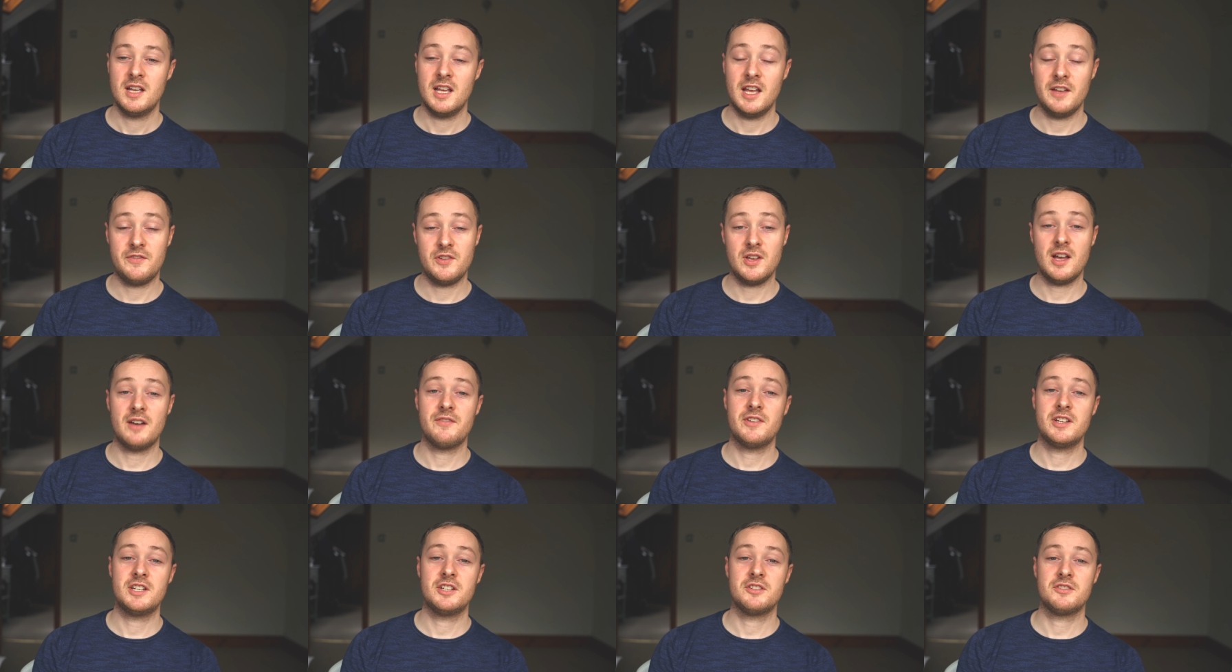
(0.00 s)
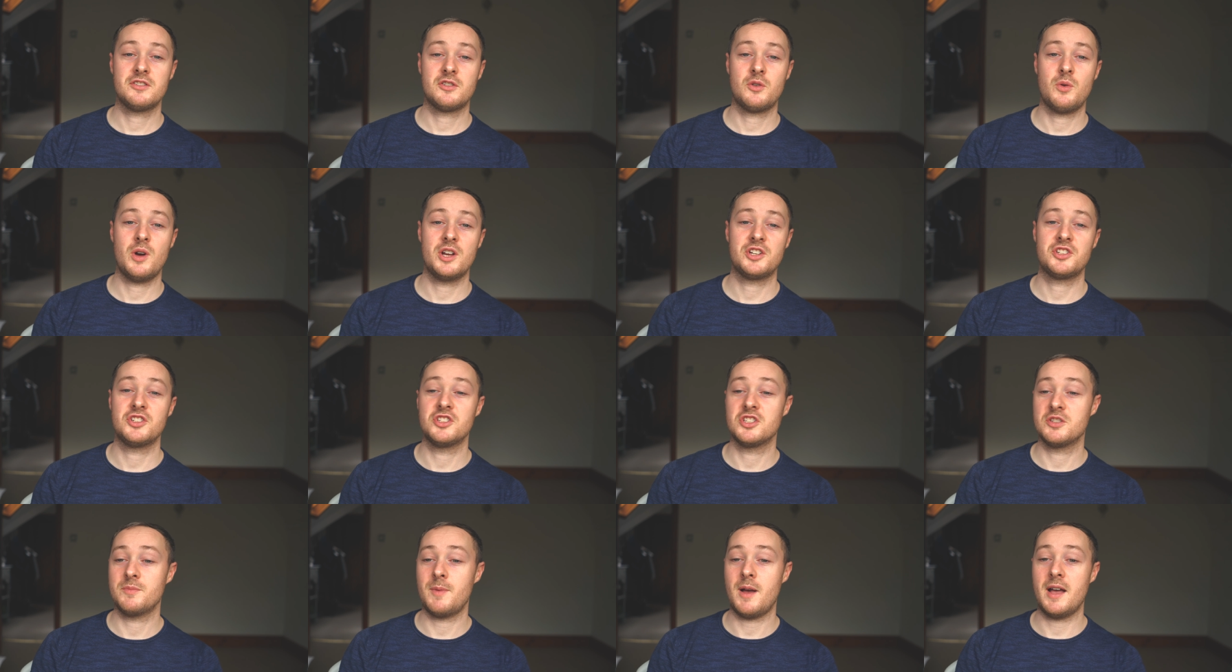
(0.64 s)
If you have any other
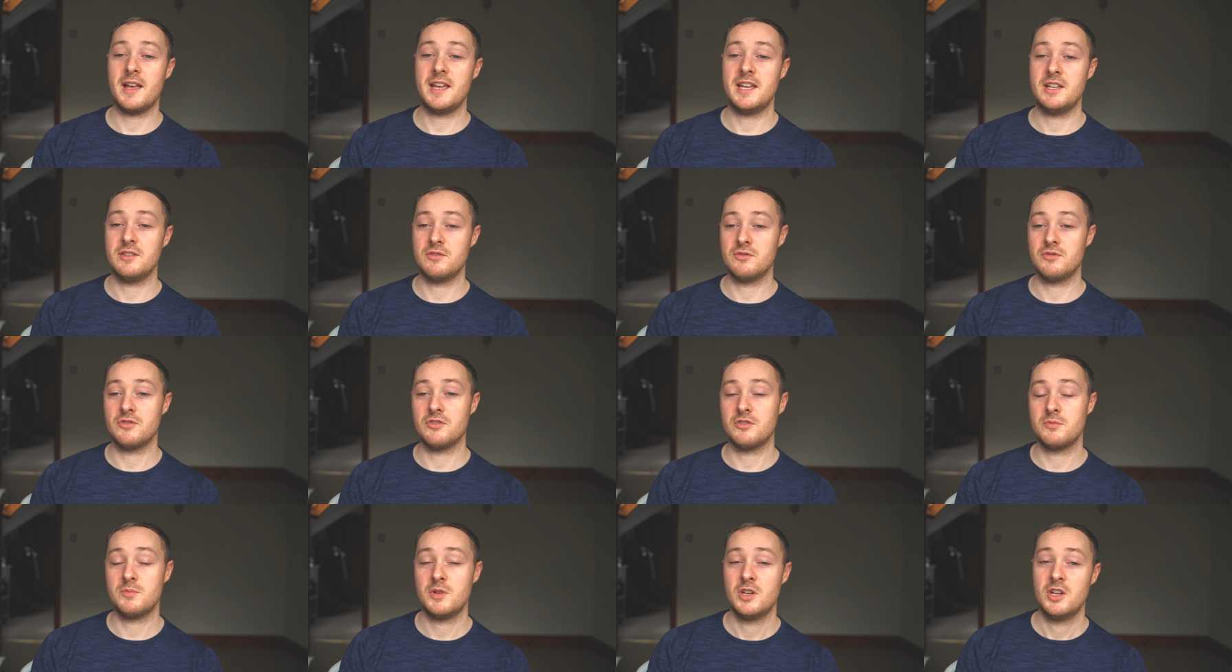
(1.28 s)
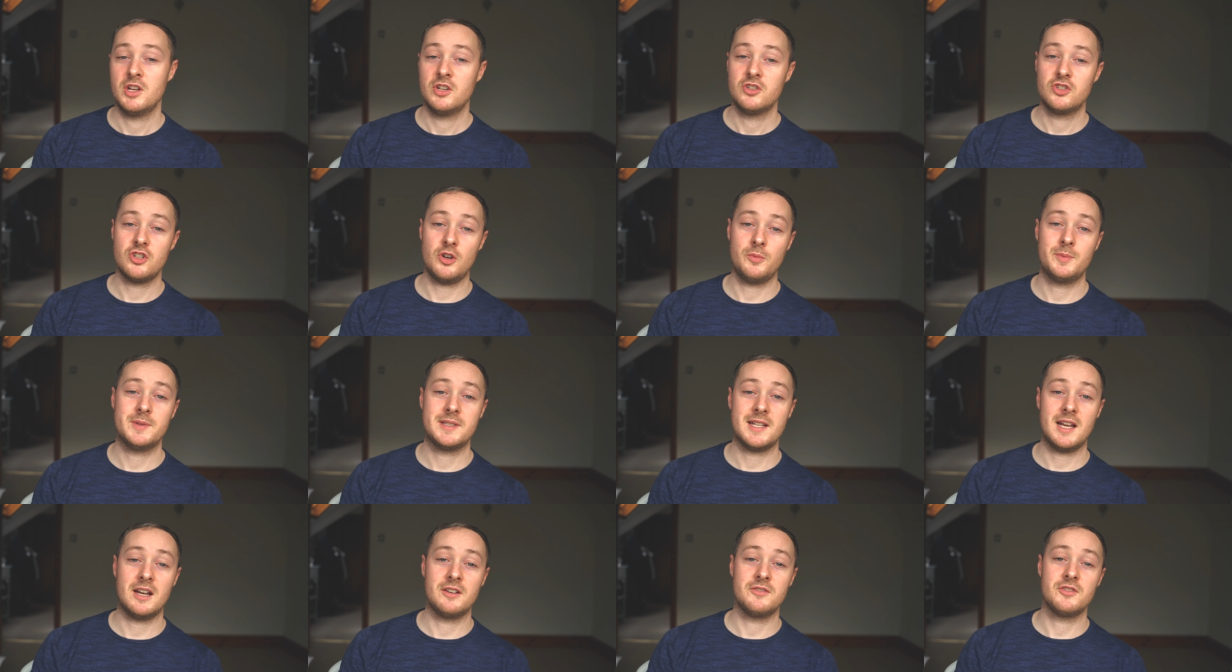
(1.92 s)
questions about either of them,
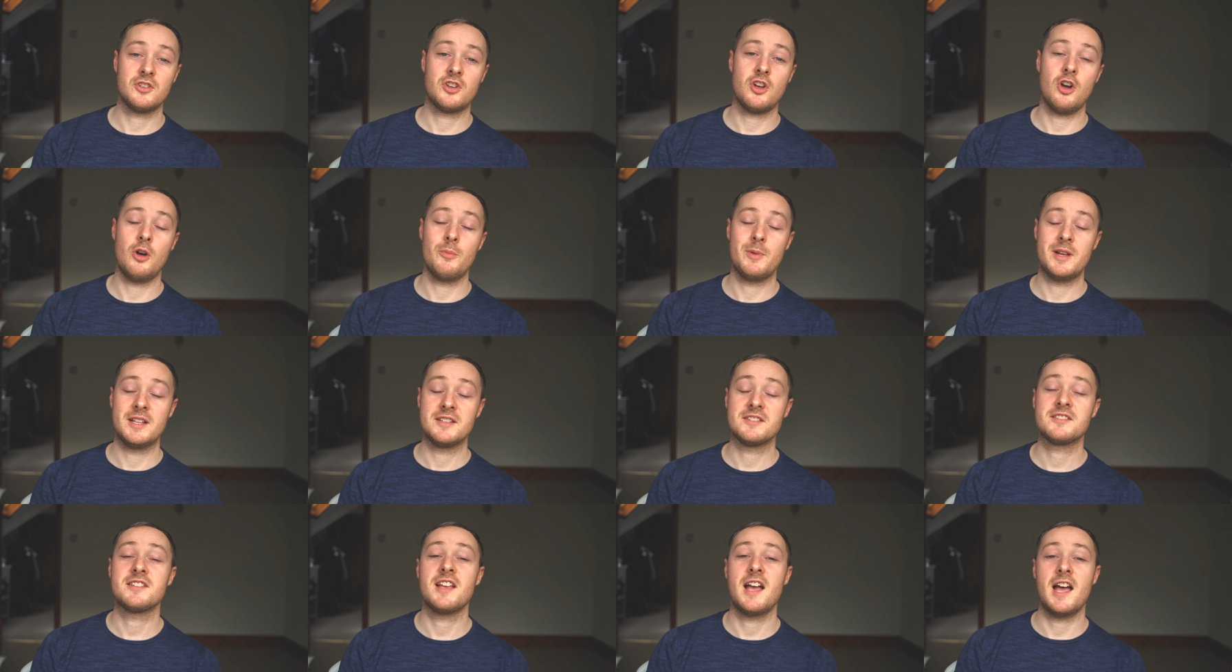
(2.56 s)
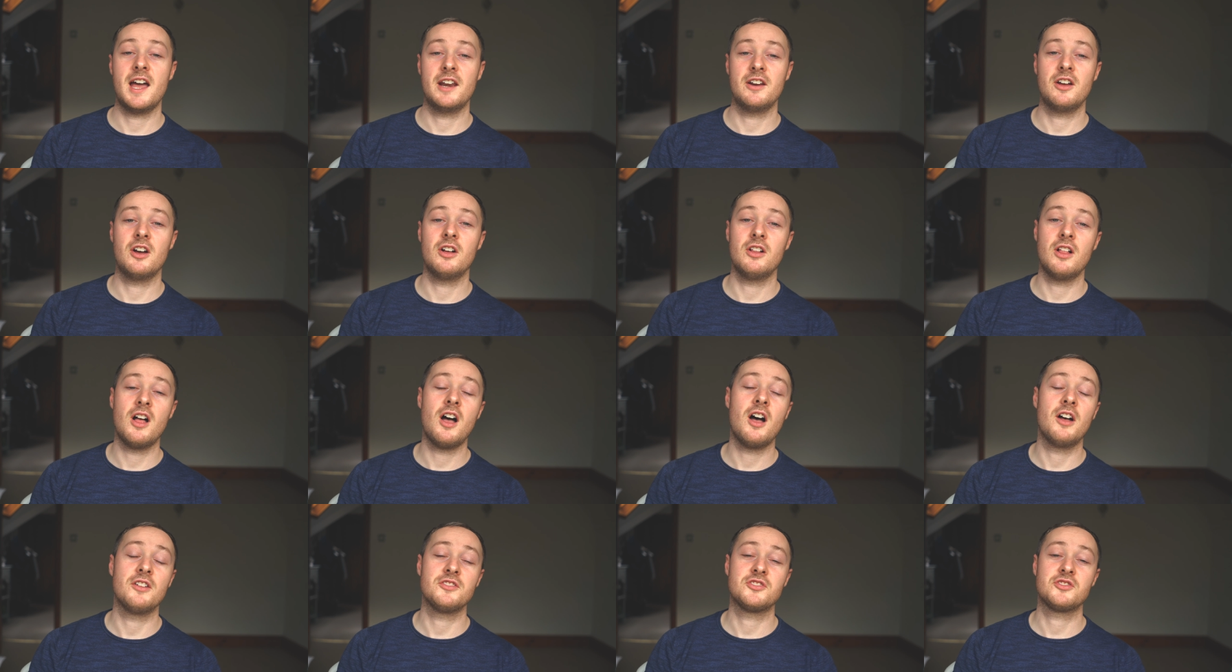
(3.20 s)
drop it down in the comments and
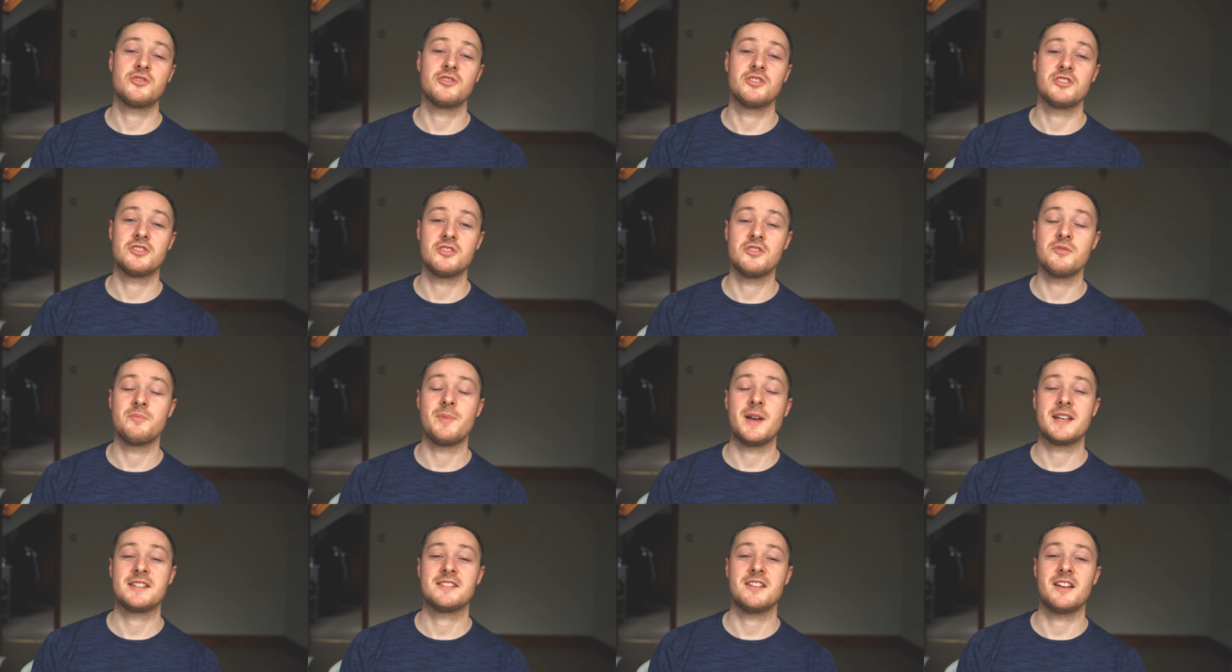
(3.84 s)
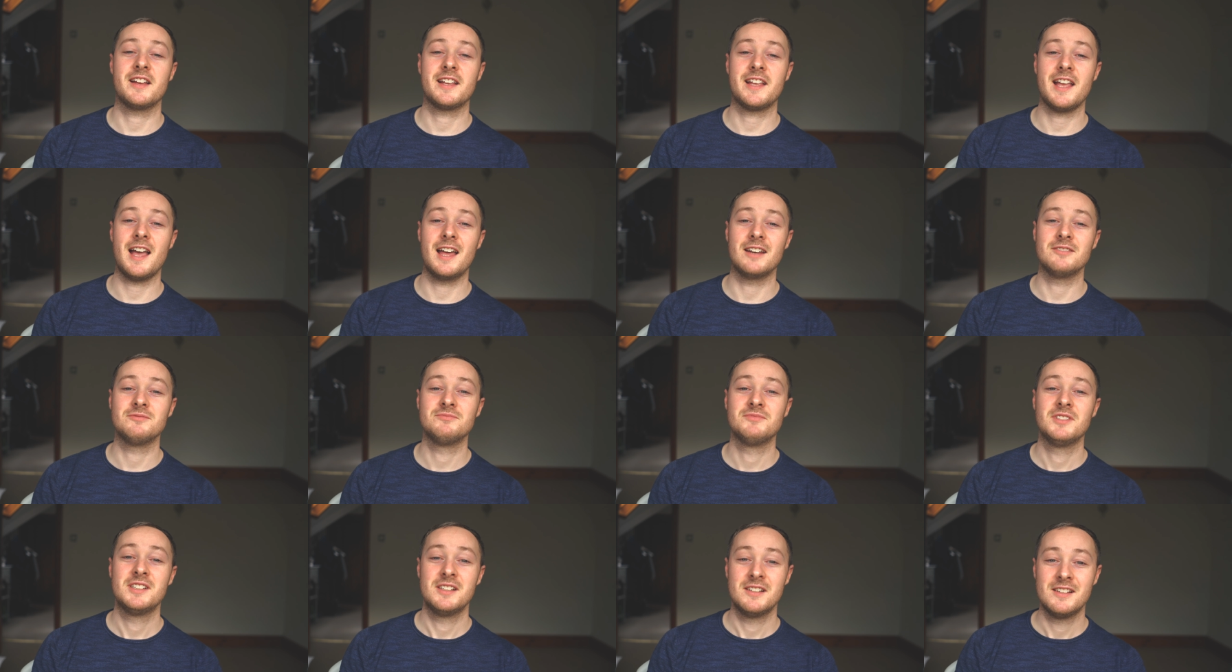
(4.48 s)
I'll answer it to the best I
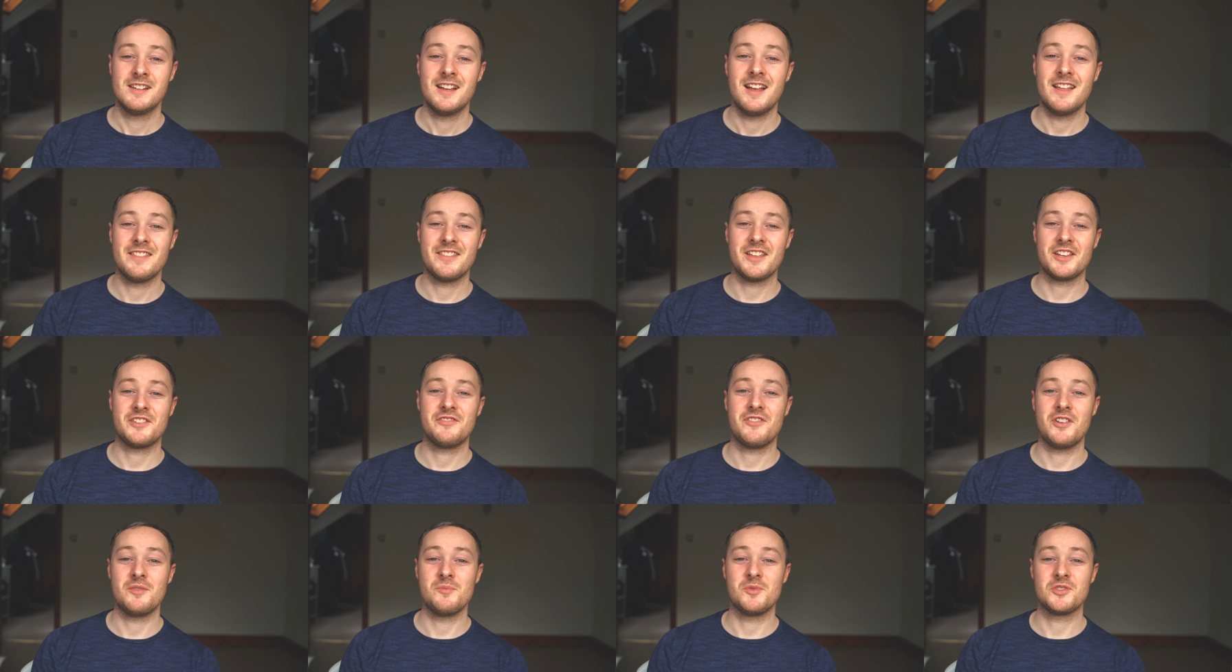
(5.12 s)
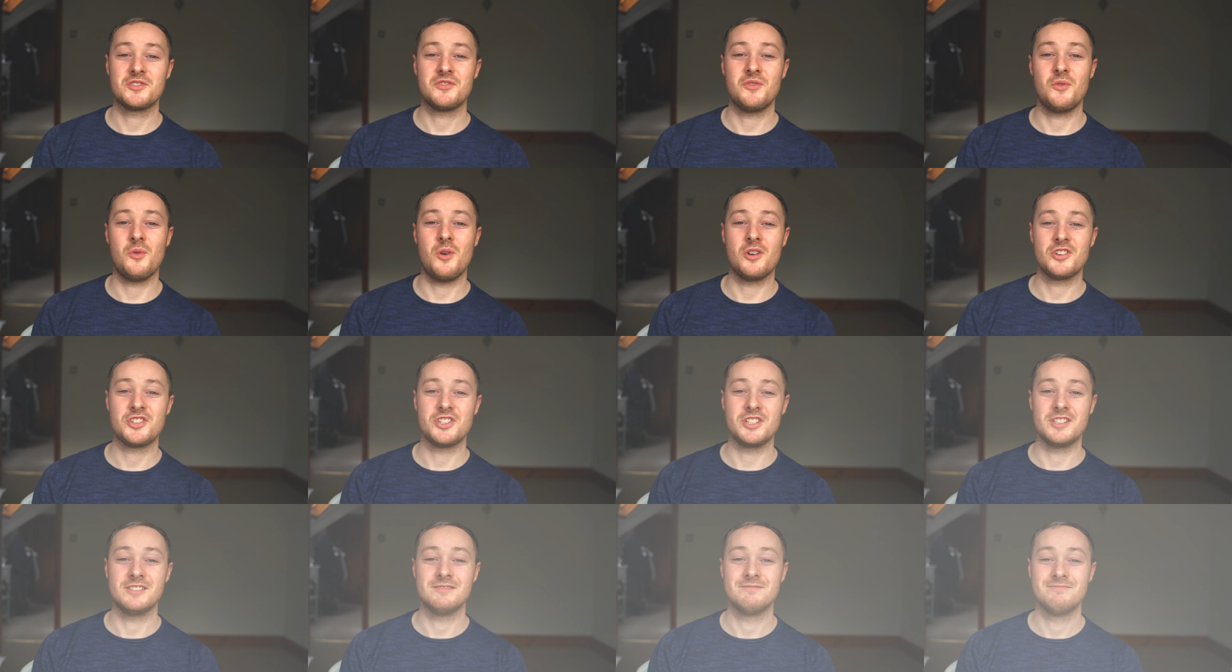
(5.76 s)
can. And thank you very much for
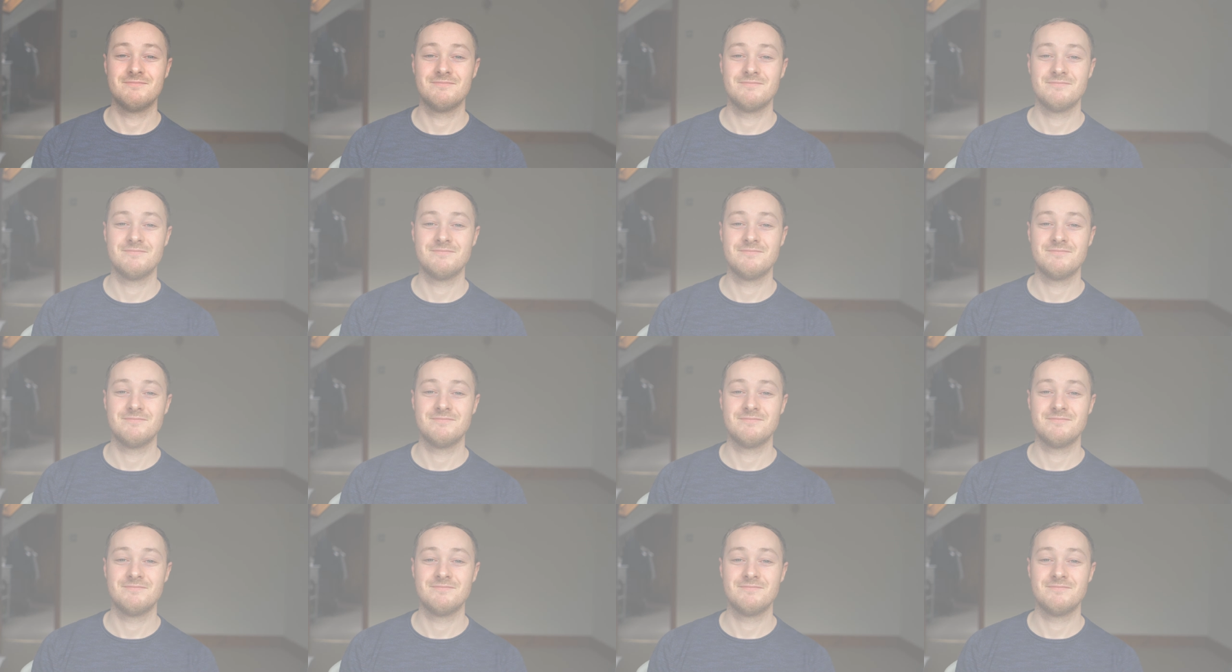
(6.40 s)
watching.